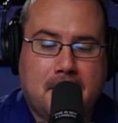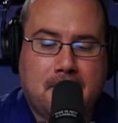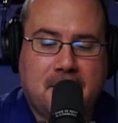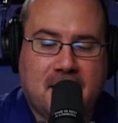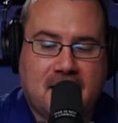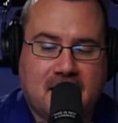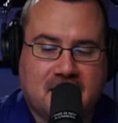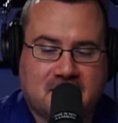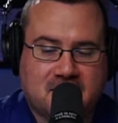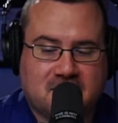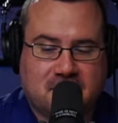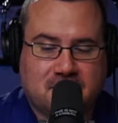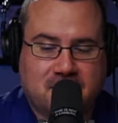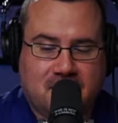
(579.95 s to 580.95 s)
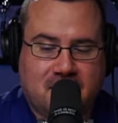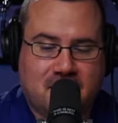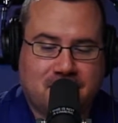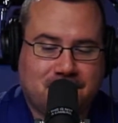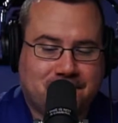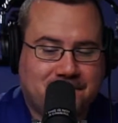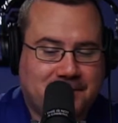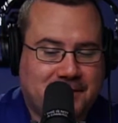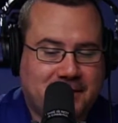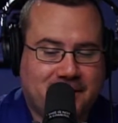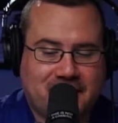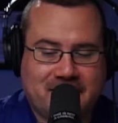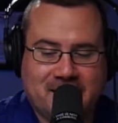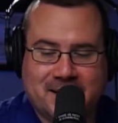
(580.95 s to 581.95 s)
But at the same time, you
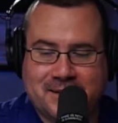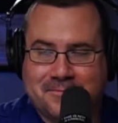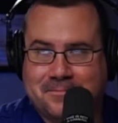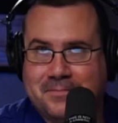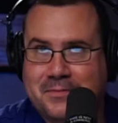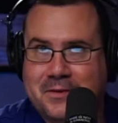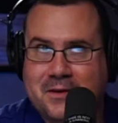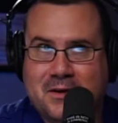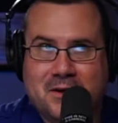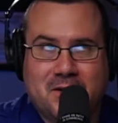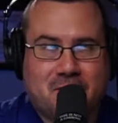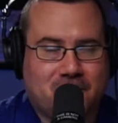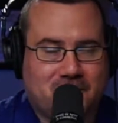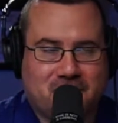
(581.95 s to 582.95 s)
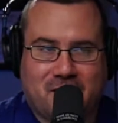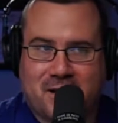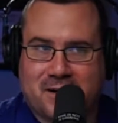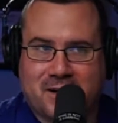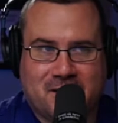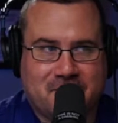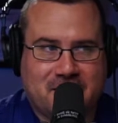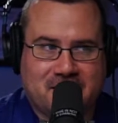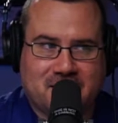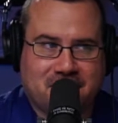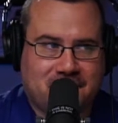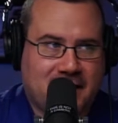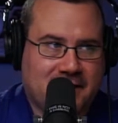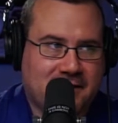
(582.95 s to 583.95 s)
know, again, we're talking about the
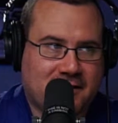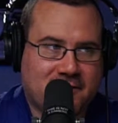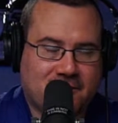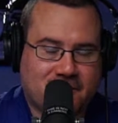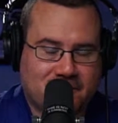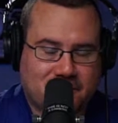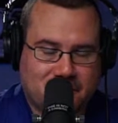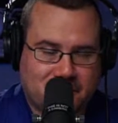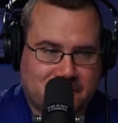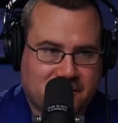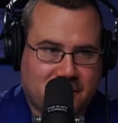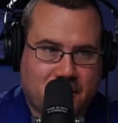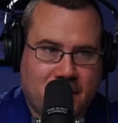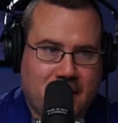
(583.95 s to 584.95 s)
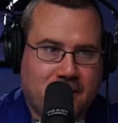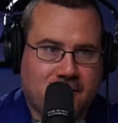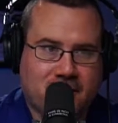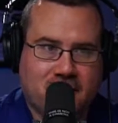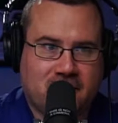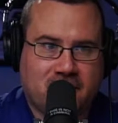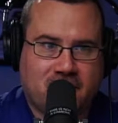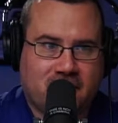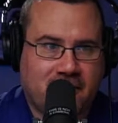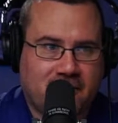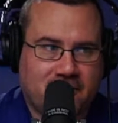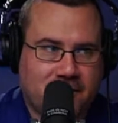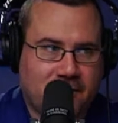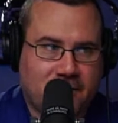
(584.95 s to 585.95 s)
fact that when police go out and they're
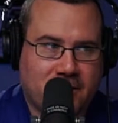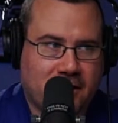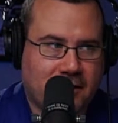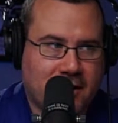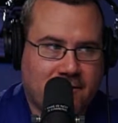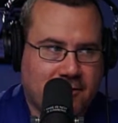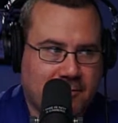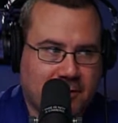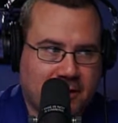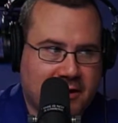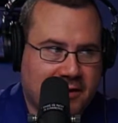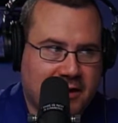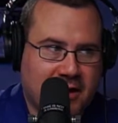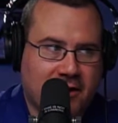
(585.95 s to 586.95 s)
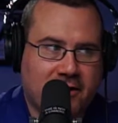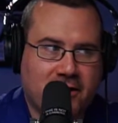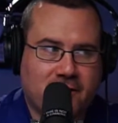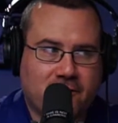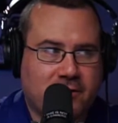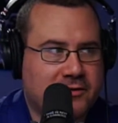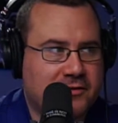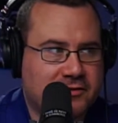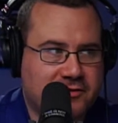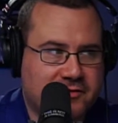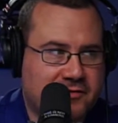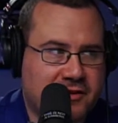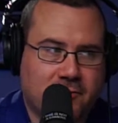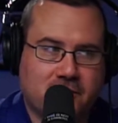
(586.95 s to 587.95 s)
interviewing everybody in the area, what did you
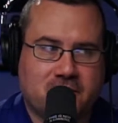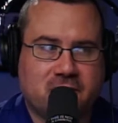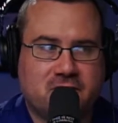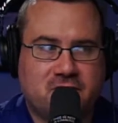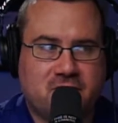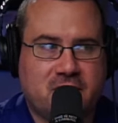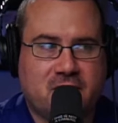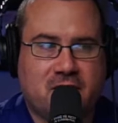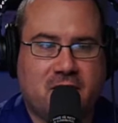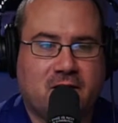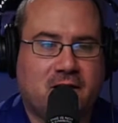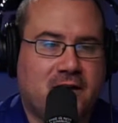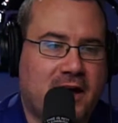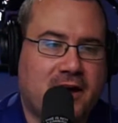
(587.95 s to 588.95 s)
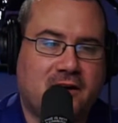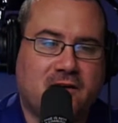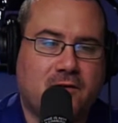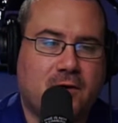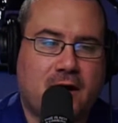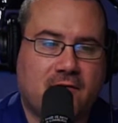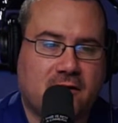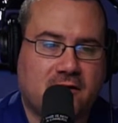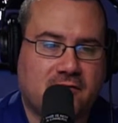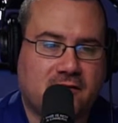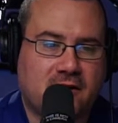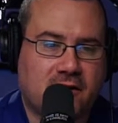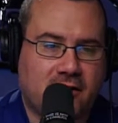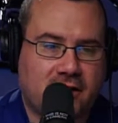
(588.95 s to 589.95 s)
see? What exactly. did you hear? Hey, do you have any
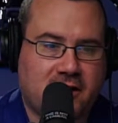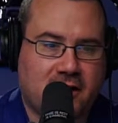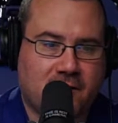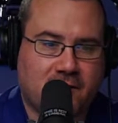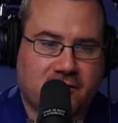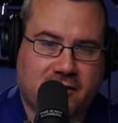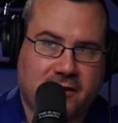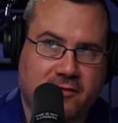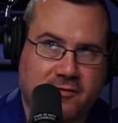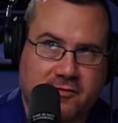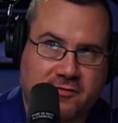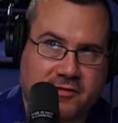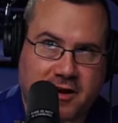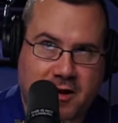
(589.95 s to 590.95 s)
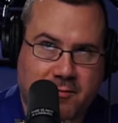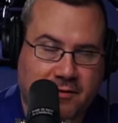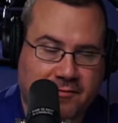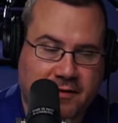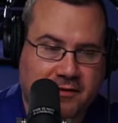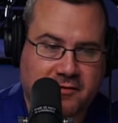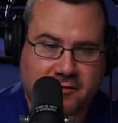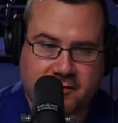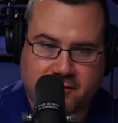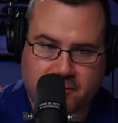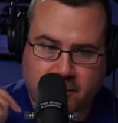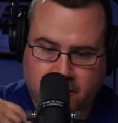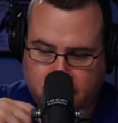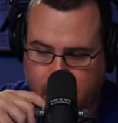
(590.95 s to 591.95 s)
security cameras? I know there's a camera facing
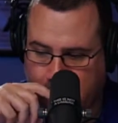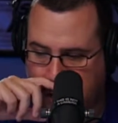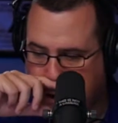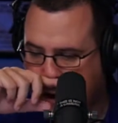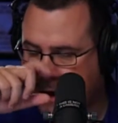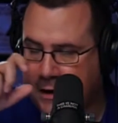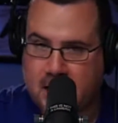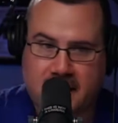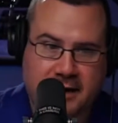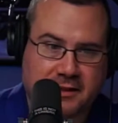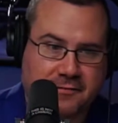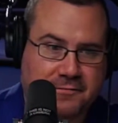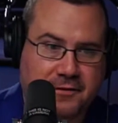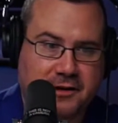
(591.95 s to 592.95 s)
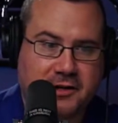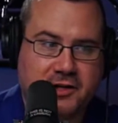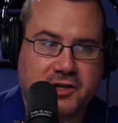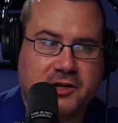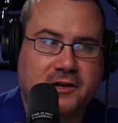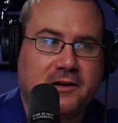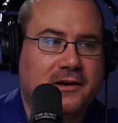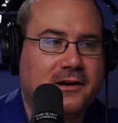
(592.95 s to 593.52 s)
this road here. Can I get the footage? Yeah.